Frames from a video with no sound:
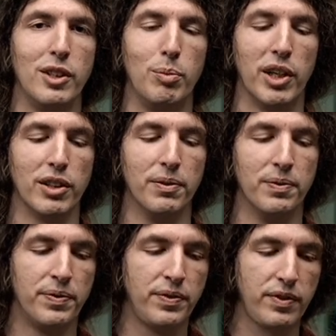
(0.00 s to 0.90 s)
debug.
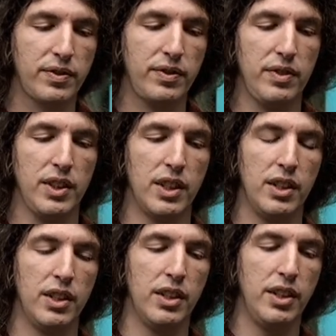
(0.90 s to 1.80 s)

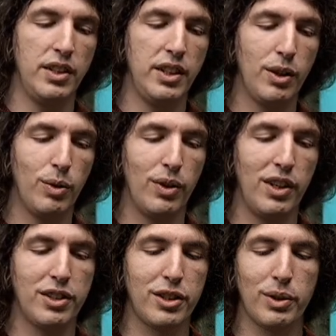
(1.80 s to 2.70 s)
Now,
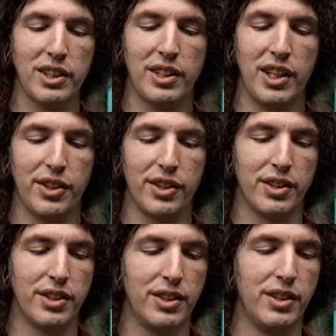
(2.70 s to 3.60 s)
let's look at another